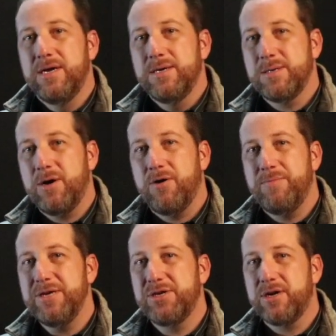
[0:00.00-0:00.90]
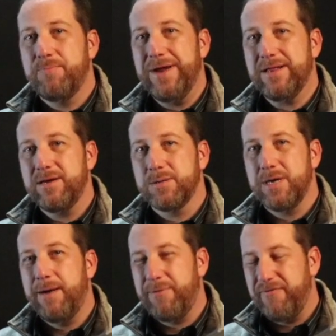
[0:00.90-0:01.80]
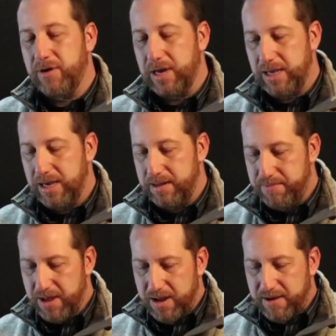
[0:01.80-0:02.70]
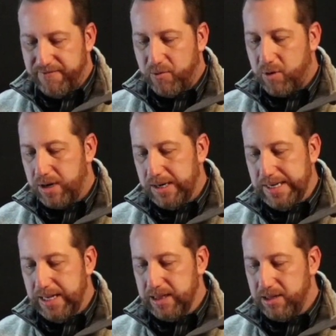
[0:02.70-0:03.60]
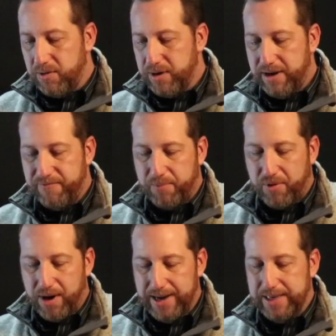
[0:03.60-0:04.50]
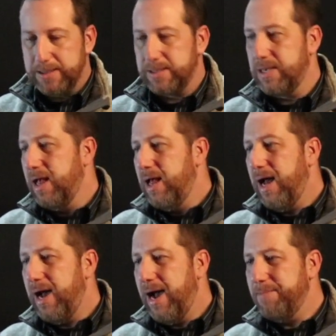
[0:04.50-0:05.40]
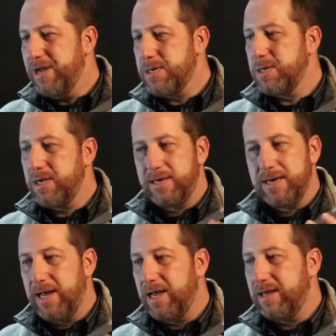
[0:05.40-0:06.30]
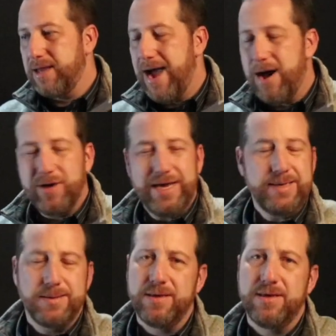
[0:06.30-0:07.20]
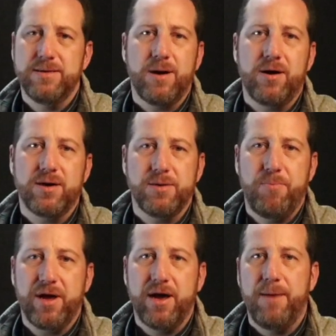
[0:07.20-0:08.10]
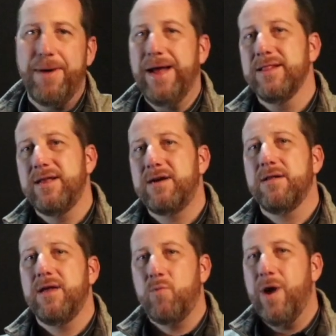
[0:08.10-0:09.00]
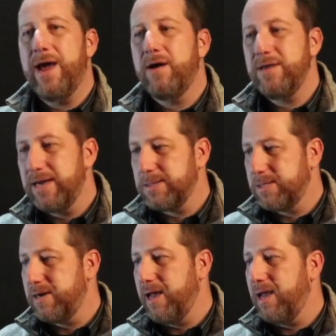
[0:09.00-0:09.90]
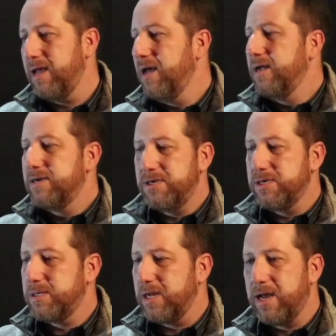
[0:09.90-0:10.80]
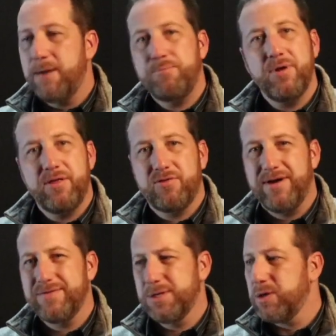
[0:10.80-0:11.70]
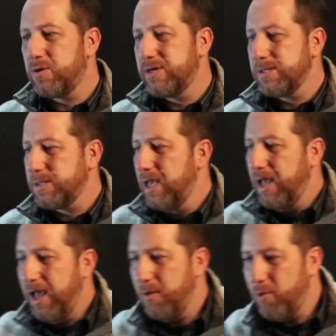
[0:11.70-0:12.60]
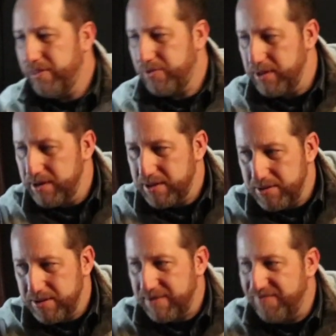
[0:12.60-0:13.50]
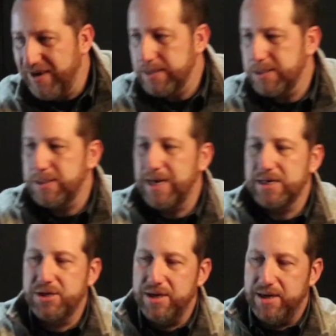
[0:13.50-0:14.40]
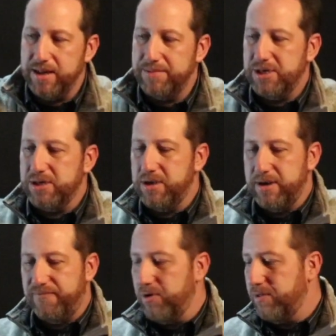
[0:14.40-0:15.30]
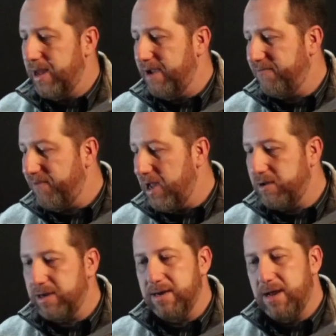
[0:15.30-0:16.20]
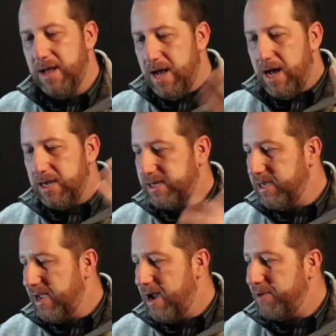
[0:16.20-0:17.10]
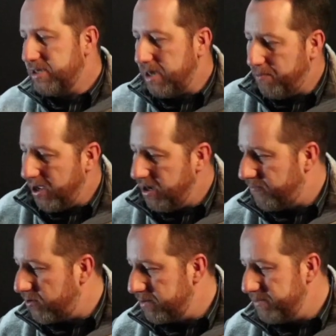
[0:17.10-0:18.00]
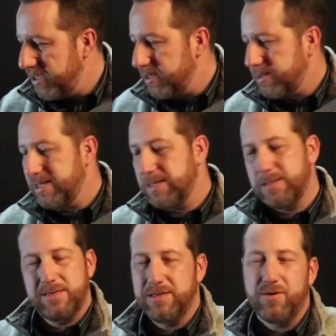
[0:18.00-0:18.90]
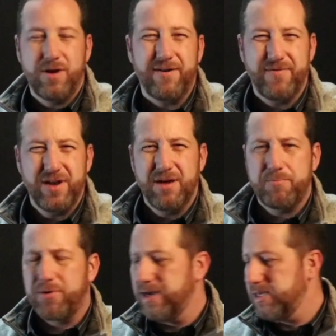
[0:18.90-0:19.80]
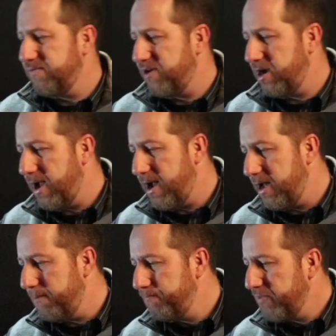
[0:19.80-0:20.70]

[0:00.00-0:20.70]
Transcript: So be sure to pick those up if you can get them for low enough price. I mentioned to you today how easy these are to pick up. I literally went out yesterday to just a couple of thrift stores and went through and looked through their vest section. And let me show you a few that I found, and I'll tell you how much I paid for them, because these don't often get priced very high.